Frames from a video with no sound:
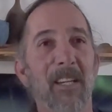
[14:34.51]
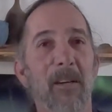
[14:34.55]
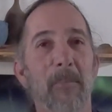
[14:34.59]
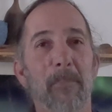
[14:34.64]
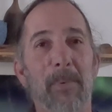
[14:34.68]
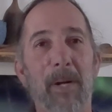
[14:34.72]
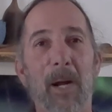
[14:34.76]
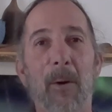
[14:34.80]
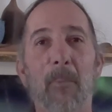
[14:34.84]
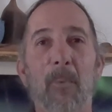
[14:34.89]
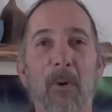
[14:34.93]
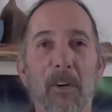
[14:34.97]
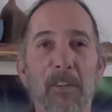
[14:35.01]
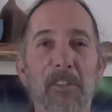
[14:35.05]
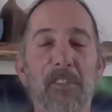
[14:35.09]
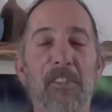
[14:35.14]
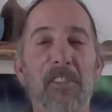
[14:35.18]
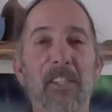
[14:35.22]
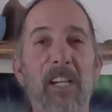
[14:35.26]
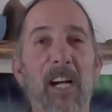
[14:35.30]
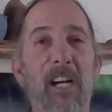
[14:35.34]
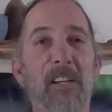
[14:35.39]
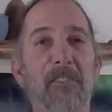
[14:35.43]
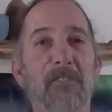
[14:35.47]
But I wanted you
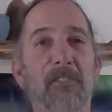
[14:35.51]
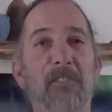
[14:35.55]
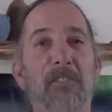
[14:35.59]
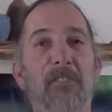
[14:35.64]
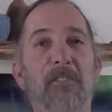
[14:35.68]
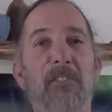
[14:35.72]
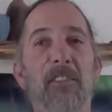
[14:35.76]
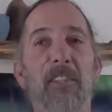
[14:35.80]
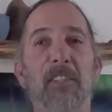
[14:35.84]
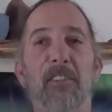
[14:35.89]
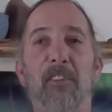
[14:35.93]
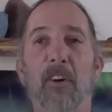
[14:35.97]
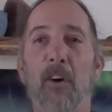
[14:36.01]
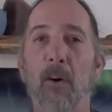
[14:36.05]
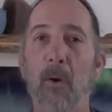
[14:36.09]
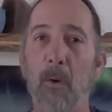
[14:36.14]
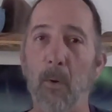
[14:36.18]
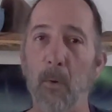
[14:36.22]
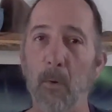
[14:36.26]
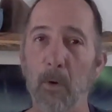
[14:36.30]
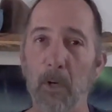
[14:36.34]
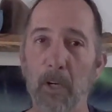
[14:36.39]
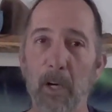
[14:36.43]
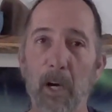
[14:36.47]
guys to see the
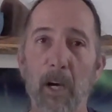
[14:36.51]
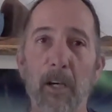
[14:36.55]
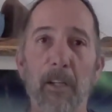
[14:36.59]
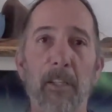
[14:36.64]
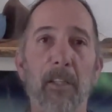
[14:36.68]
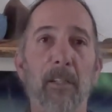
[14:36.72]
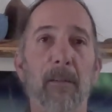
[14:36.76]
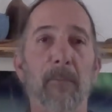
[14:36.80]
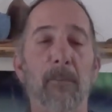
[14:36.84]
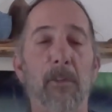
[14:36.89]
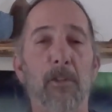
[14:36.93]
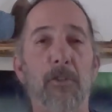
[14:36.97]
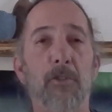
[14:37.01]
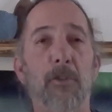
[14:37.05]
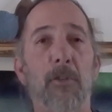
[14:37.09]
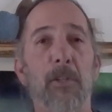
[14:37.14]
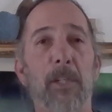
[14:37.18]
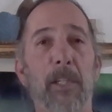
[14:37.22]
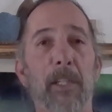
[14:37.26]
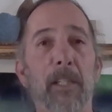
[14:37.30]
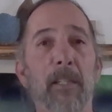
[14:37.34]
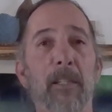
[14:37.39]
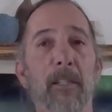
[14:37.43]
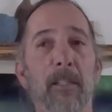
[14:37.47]
whole cutting of the
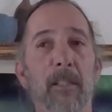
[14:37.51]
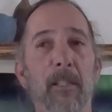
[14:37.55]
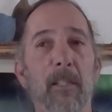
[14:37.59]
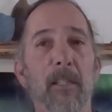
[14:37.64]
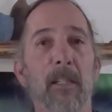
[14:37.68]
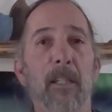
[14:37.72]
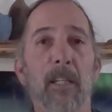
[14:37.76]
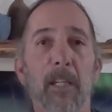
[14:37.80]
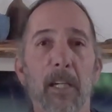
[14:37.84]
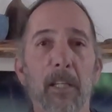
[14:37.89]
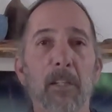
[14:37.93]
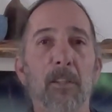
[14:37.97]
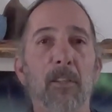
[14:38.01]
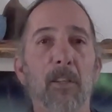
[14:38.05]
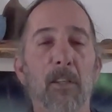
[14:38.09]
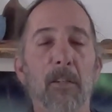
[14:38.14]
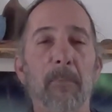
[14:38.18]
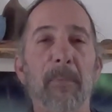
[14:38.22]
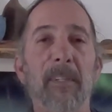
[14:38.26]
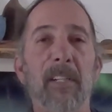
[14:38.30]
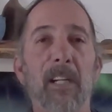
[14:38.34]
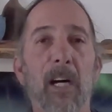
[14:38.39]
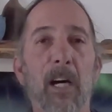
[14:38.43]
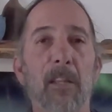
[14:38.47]
tree and a little
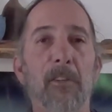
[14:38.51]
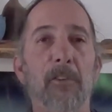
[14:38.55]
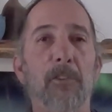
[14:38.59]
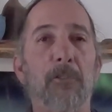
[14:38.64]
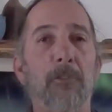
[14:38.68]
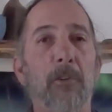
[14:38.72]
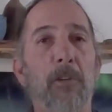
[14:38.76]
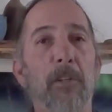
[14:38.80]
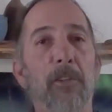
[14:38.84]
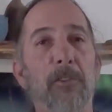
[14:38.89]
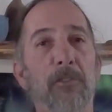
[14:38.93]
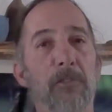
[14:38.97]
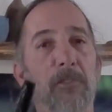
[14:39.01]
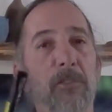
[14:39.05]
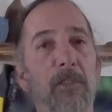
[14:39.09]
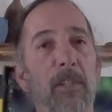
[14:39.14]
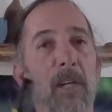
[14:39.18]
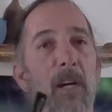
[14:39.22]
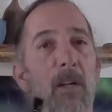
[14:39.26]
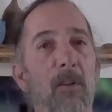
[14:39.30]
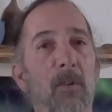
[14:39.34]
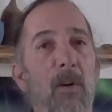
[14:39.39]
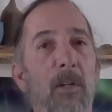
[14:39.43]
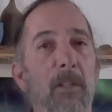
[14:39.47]
bit of it so you can see
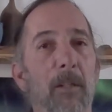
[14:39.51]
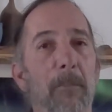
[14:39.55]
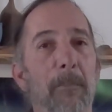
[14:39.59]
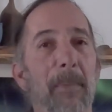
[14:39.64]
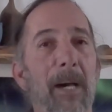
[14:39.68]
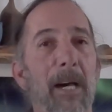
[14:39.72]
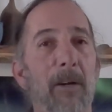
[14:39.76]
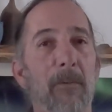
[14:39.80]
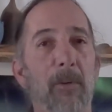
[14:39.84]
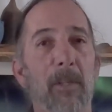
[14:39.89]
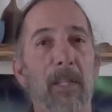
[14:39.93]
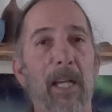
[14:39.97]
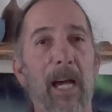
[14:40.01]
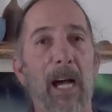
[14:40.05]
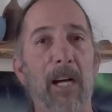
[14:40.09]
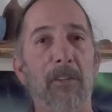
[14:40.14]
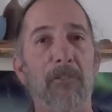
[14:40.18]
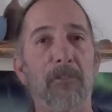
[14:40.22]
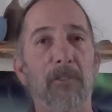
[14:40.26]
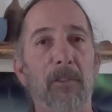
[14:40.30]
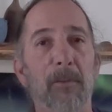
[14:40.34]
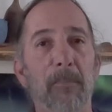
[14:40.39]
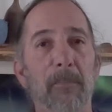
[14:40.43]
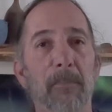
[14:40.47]
how long the battery
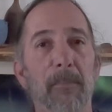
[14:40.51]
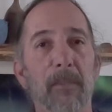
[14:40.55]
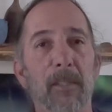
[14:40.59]
lasted.